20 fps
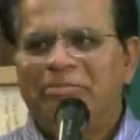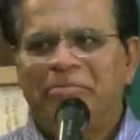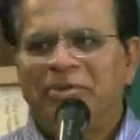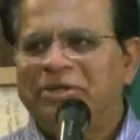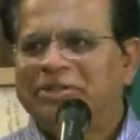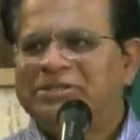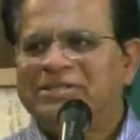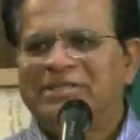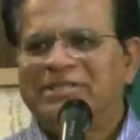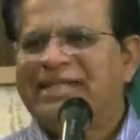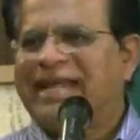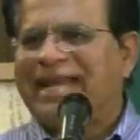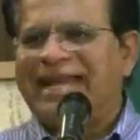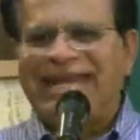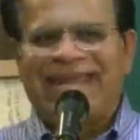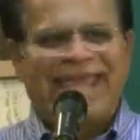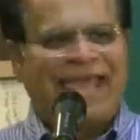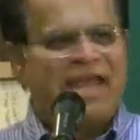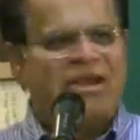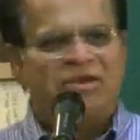a person
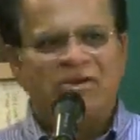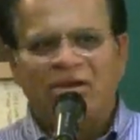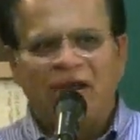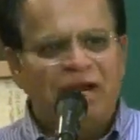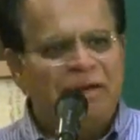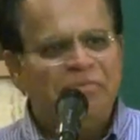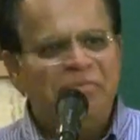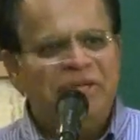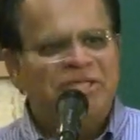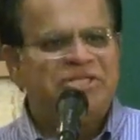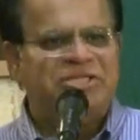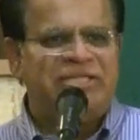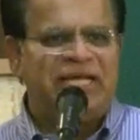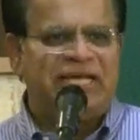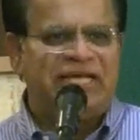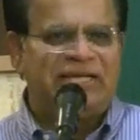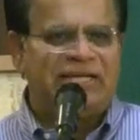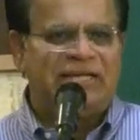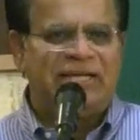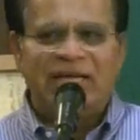that cannot be
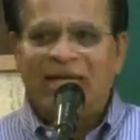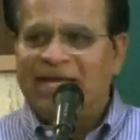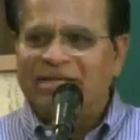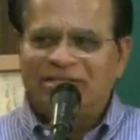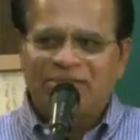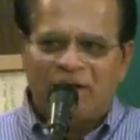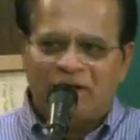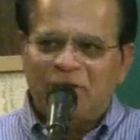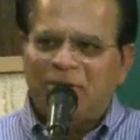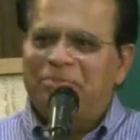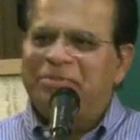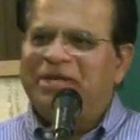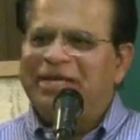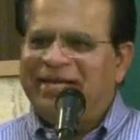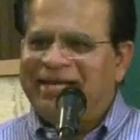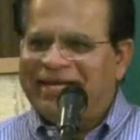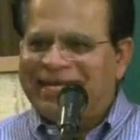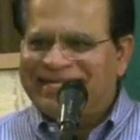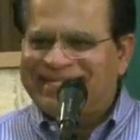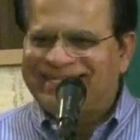shaken. He's not going
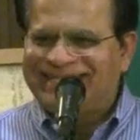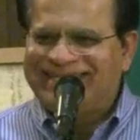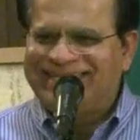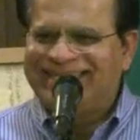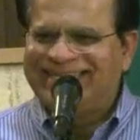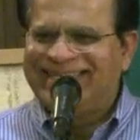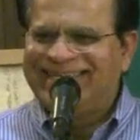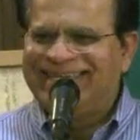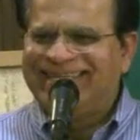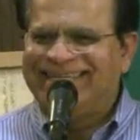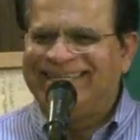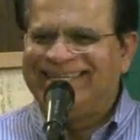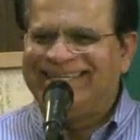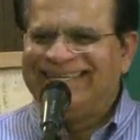to be elected.